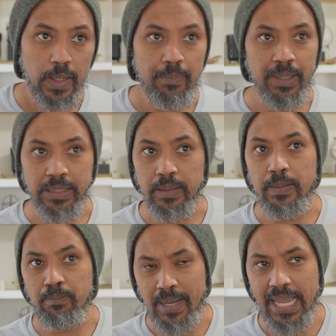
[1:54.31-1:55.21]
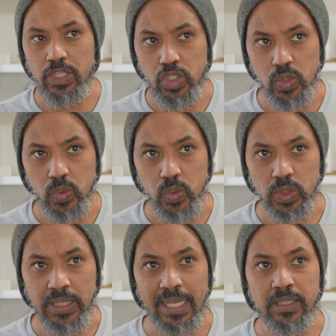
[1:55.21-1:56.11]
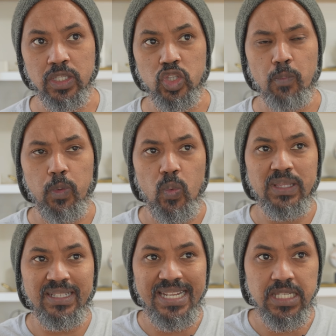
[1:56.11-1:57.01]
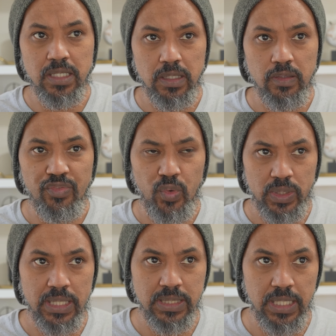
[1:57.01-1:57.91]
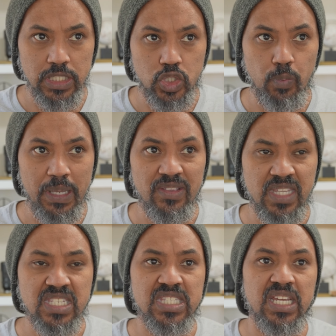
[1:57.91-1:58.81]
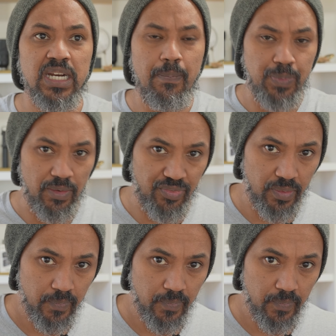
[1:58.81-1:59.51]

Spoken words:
but mind you that the number one reason for this is to be descriptive.